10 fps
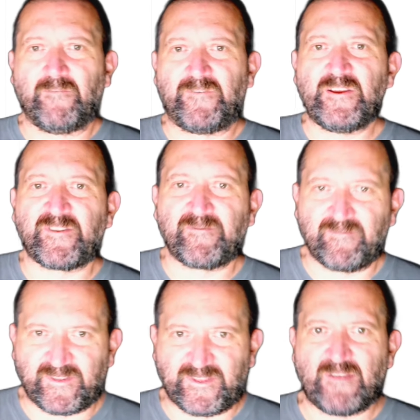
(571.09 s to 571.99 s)
there's
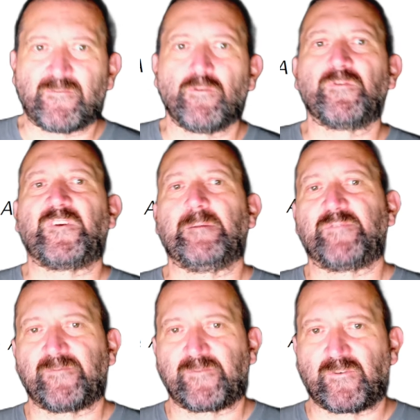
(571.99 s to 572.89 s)
several
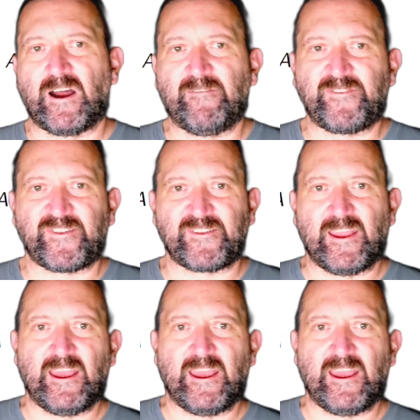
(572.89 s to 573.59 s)
types of graphs,